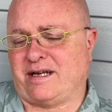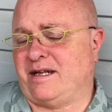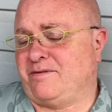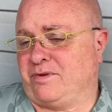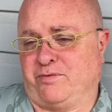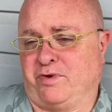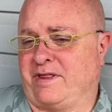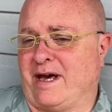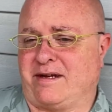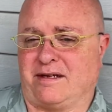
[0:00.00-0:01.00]
And
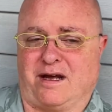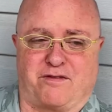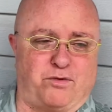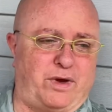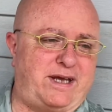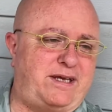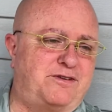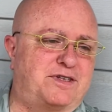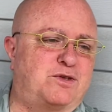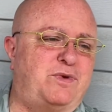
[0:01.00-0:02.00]
with that out of the way,
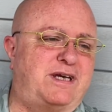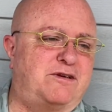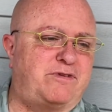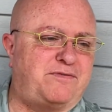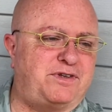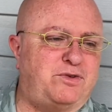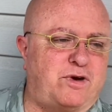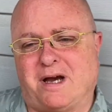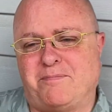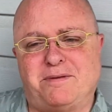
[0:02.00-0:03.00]
here's the weekend review.
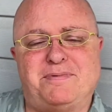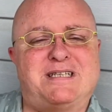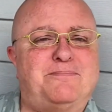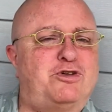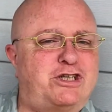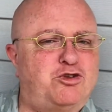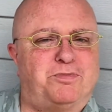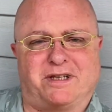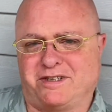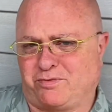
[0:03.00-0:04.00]
I've been busy
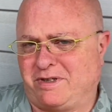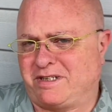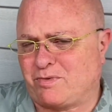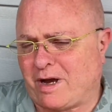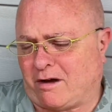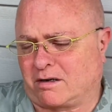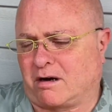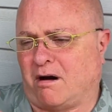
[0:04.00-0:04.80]
booktubing this week as well